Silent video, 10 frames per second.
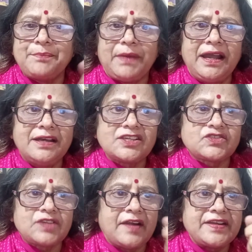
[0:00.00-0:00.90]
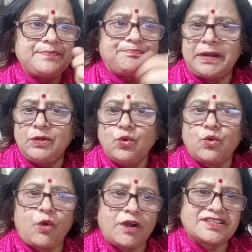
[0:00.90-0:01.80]
by her sari
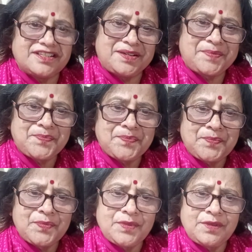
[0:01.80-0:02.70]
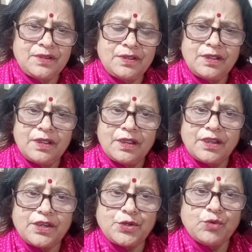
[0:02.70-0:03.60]
pallu caught her.
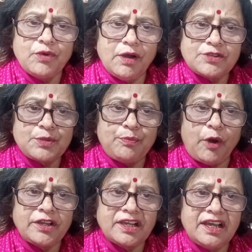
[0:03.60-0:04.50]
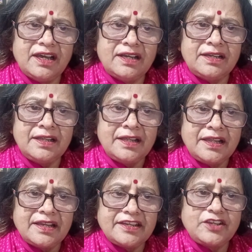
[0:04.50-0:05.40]
You were also born a girl.
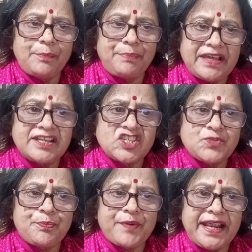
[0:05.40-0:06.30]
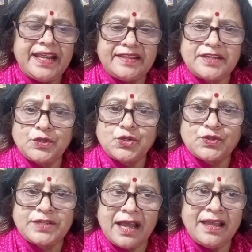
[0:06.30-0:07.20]
Did your parents pray that you
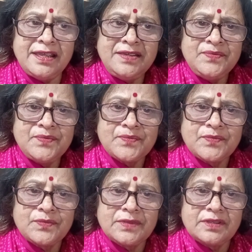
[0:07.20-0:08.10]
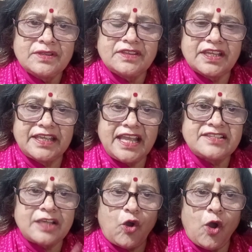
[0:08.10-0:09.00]
should die? The
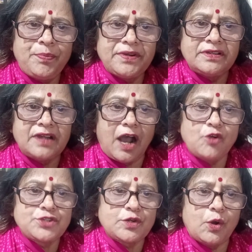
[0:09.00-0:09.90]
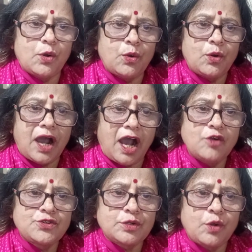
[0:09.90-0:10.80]
gates are open. Out you go.
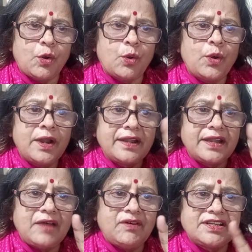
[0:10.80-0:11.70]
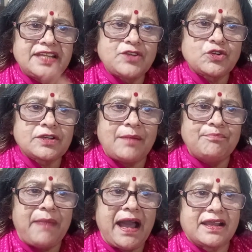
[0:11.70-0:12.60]
Out you go. Never dare to
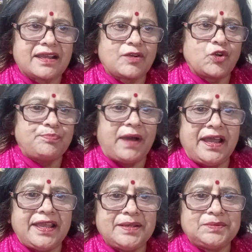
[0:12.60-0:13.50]
come back. Goodbye.